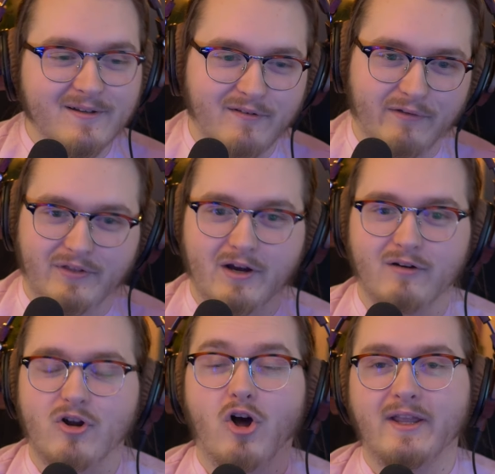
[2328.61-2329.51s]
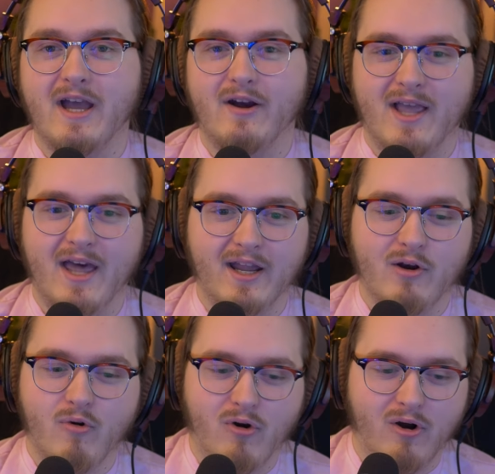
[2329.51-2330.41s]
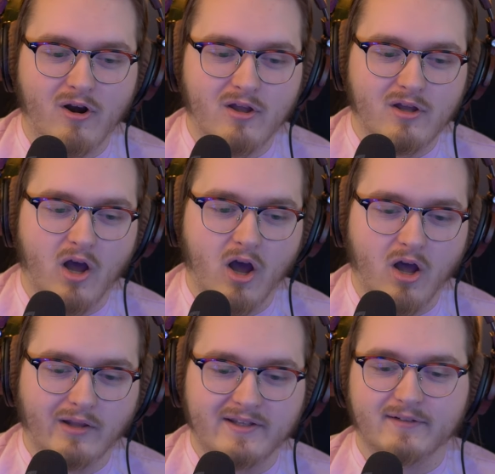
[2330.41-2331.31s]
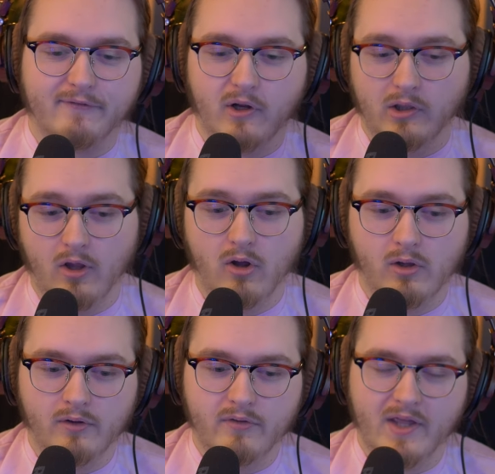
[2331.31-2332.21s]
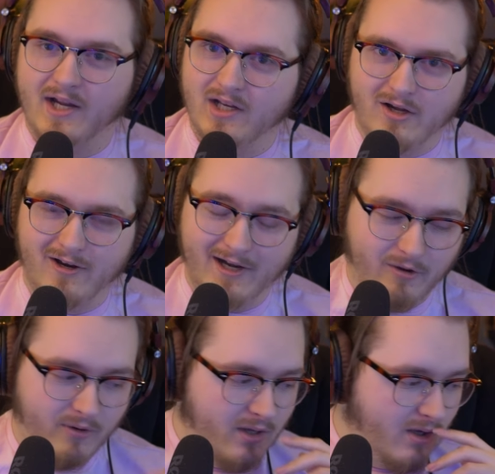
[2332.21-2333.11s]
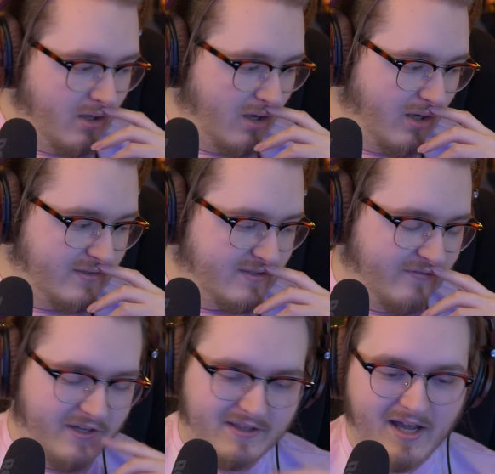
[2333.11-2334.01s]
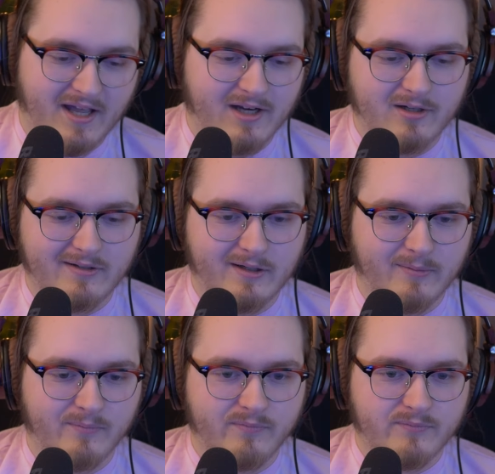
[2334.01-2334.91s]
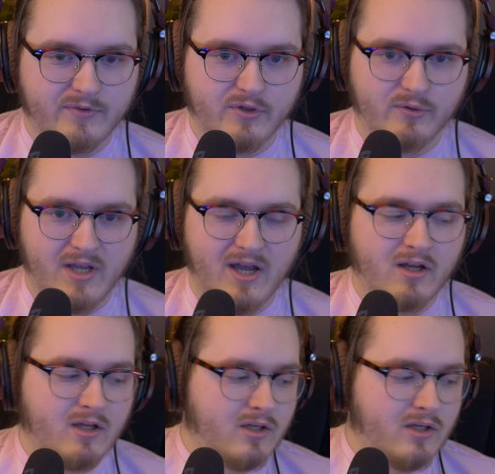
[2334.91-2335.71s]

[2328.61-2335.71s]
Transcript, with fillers: if they're calling out an edit, or uh, listen for a lull that I can cut out uh, and stuff like that. Um, so yeah.